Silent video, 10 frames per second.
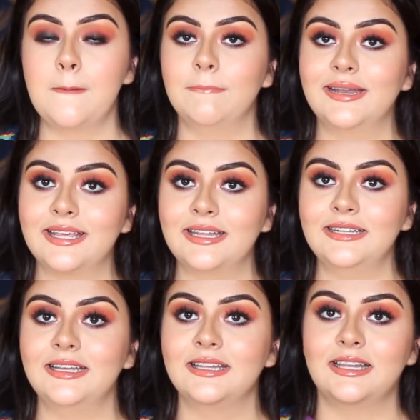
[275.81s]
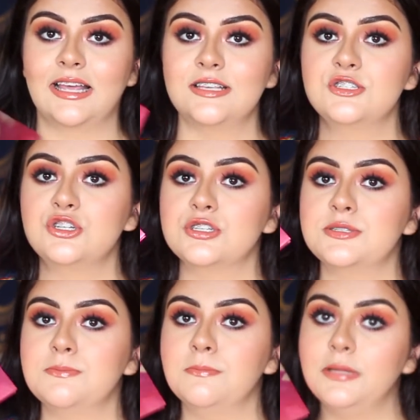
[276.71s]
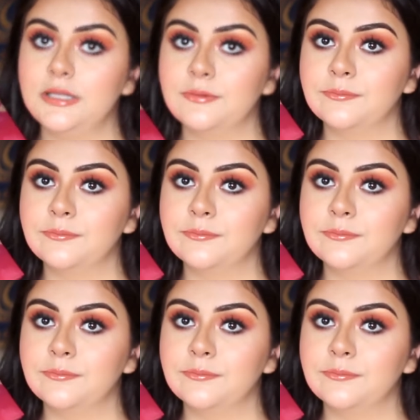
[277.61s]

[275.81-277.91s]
But again, that's just me.